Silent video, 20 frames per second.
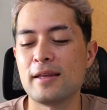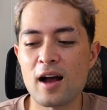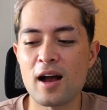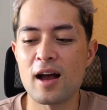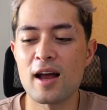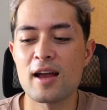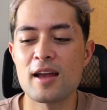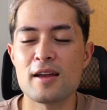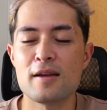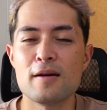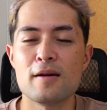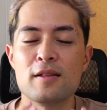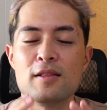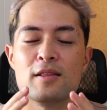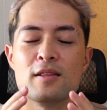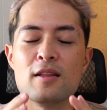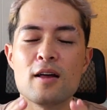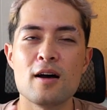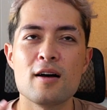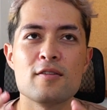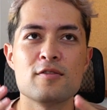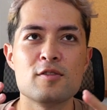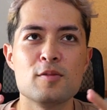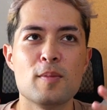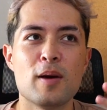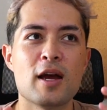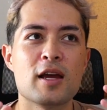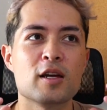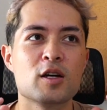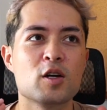I loved
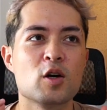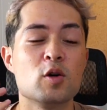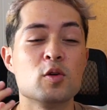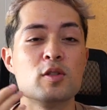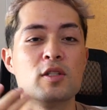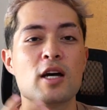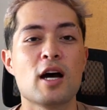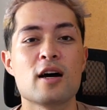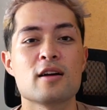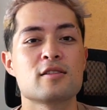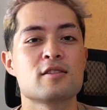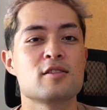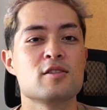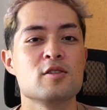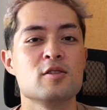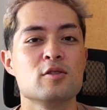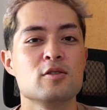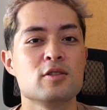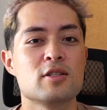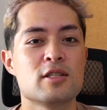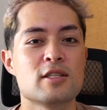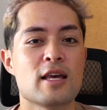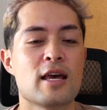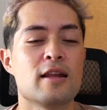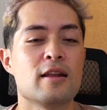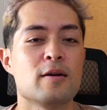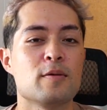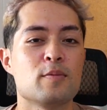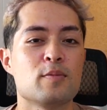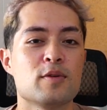my kotatsu
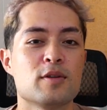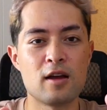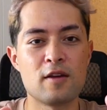setup.